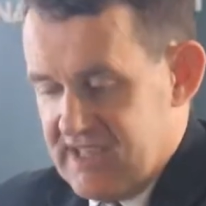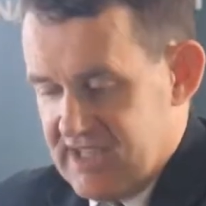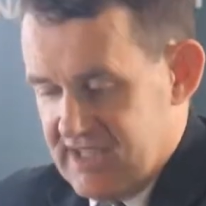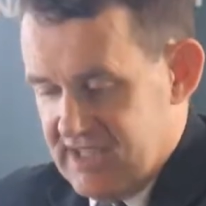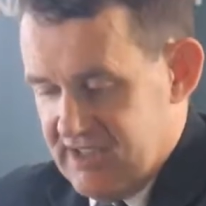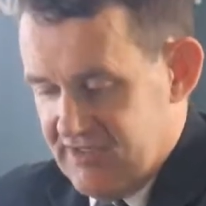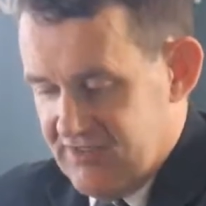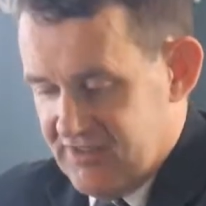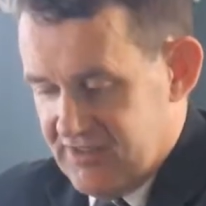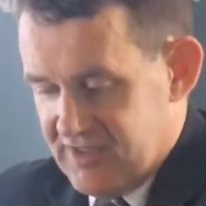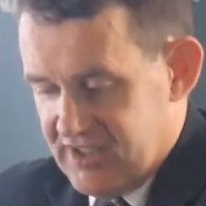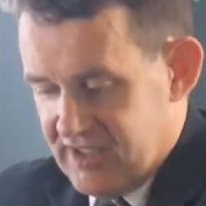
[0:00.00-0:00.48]

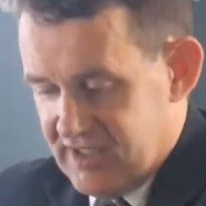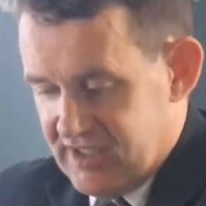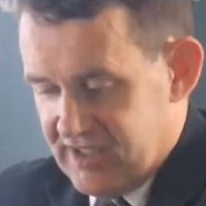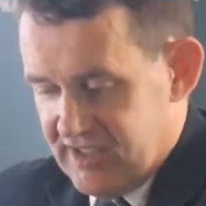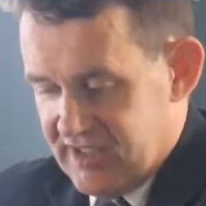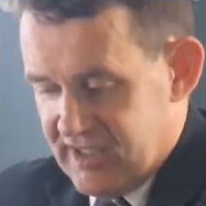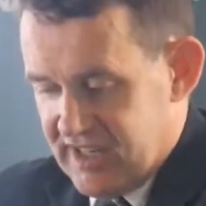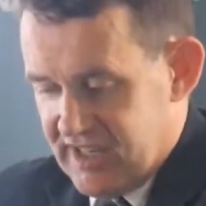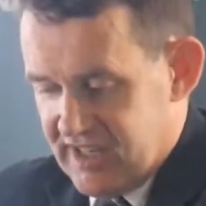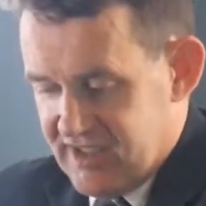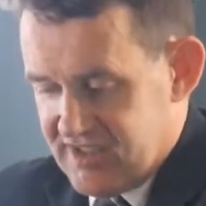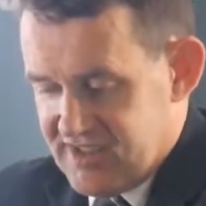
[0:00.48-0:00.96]
If
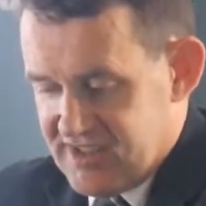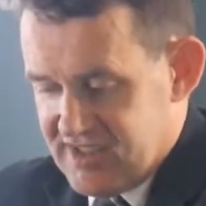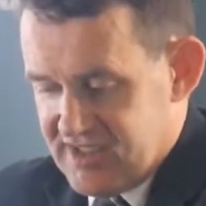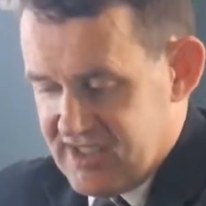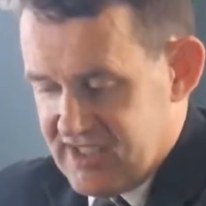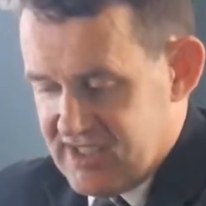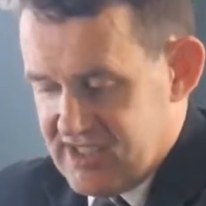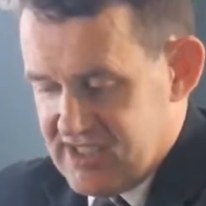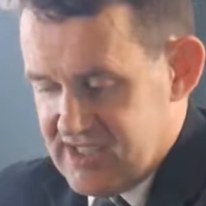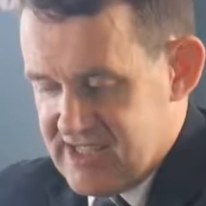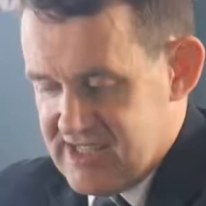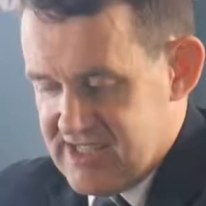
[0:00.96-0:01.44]
there are
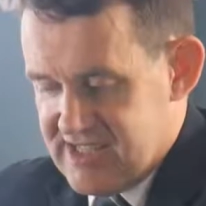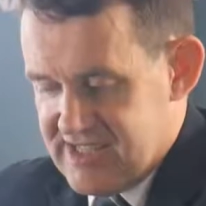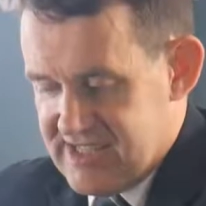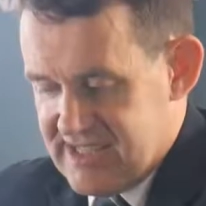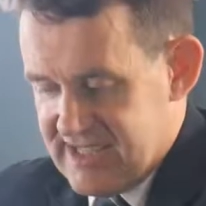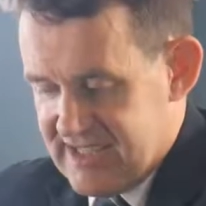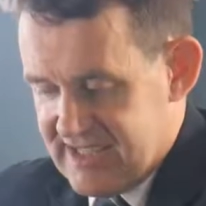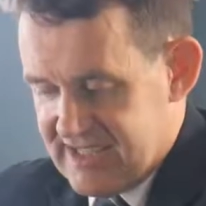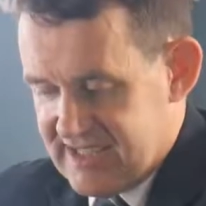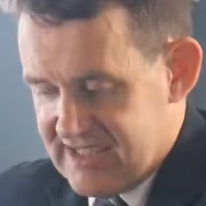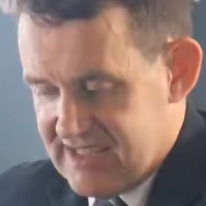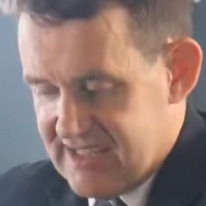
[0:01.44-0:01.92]
certain
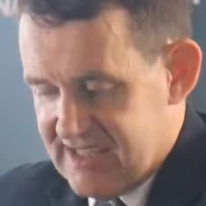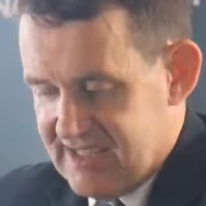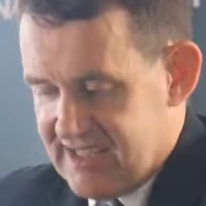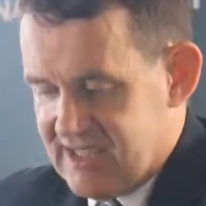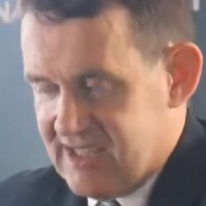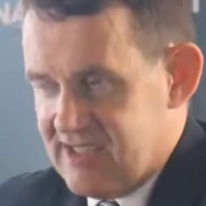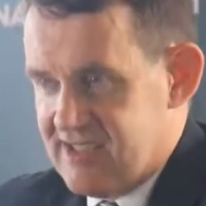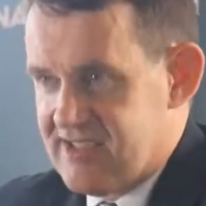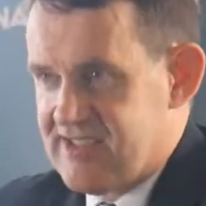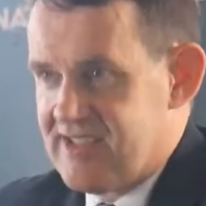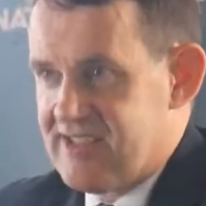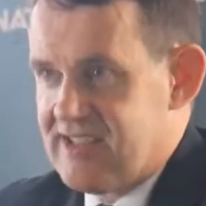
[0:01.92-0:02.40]

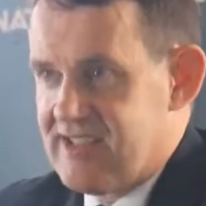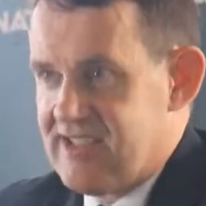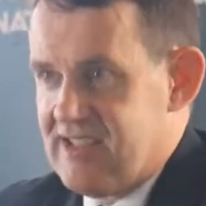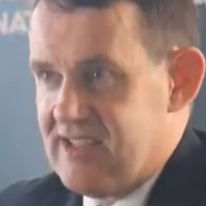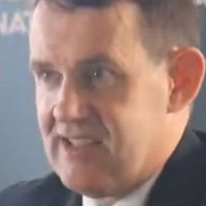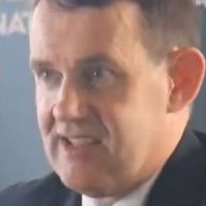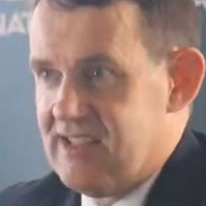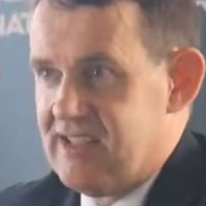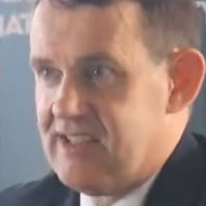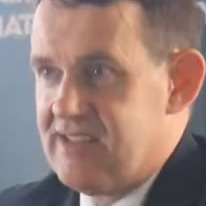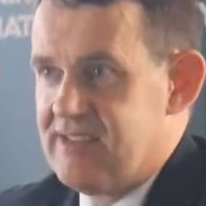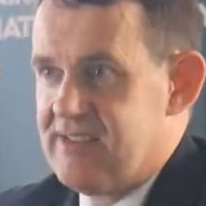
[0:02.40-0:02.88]
technical
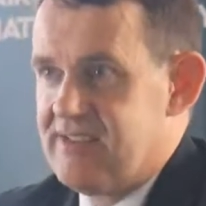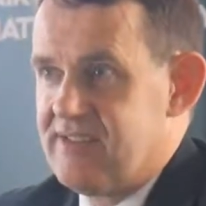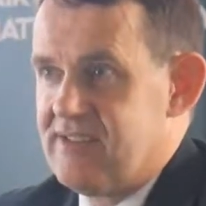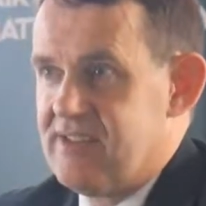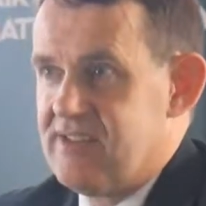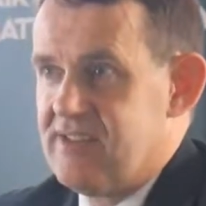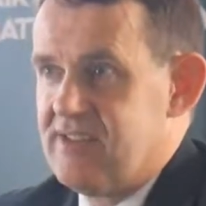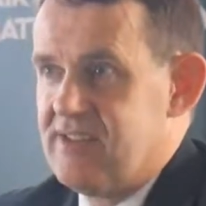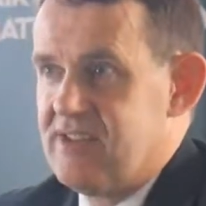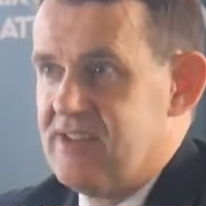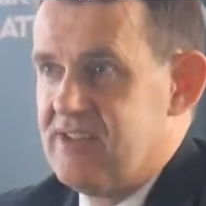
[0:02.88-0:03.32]
skills